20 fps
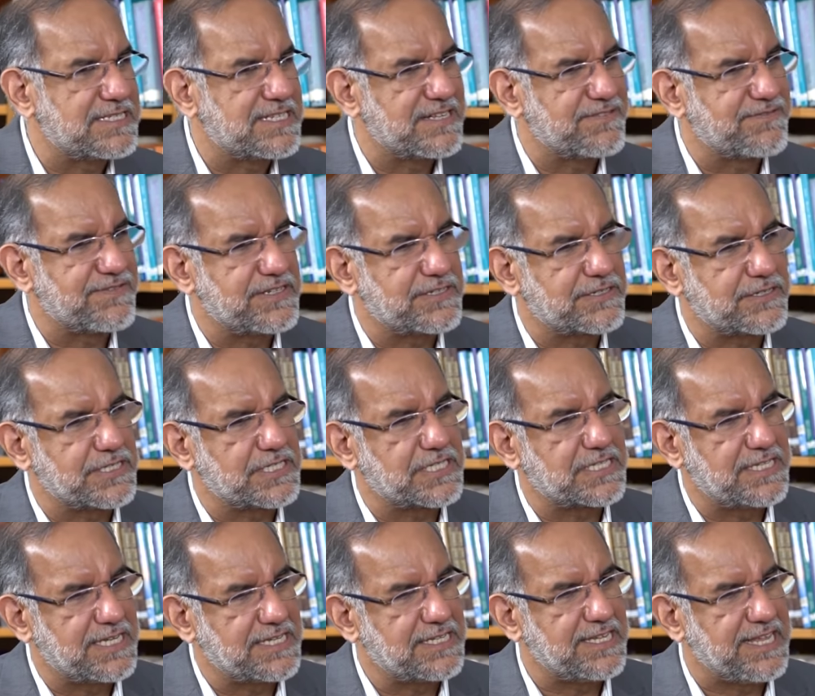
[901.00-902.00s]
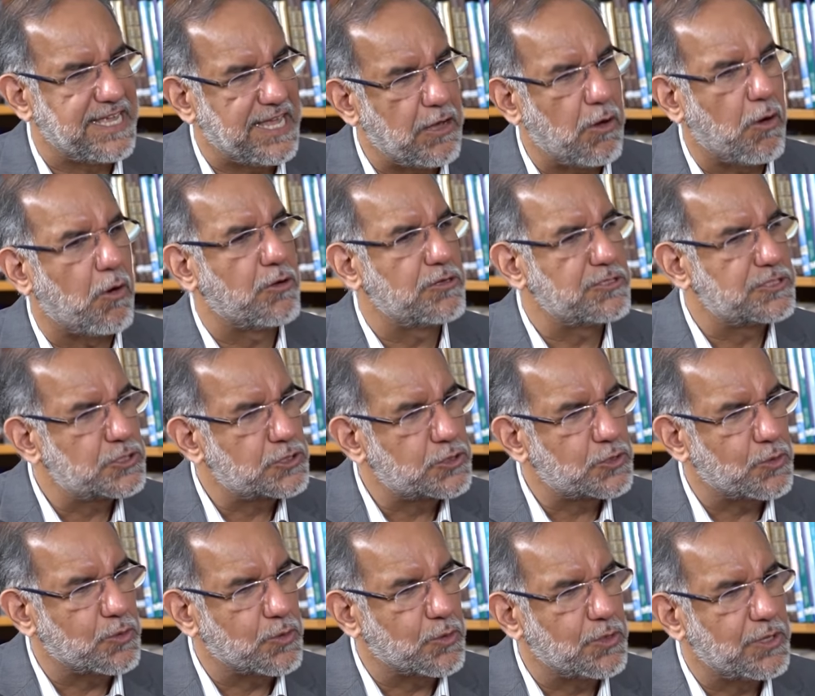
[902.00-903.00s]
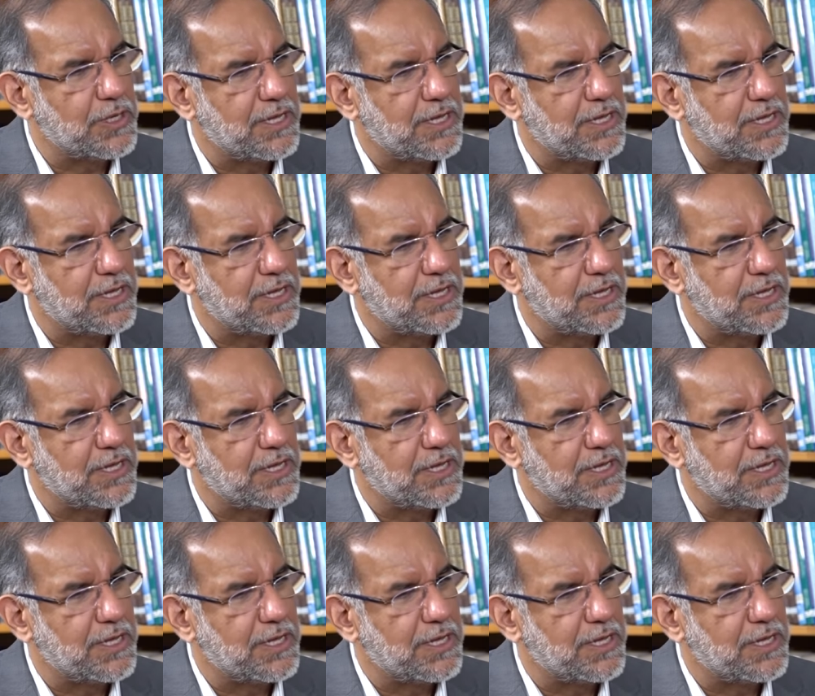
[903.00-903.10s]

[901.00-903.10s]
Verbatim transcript: self-interest, that they also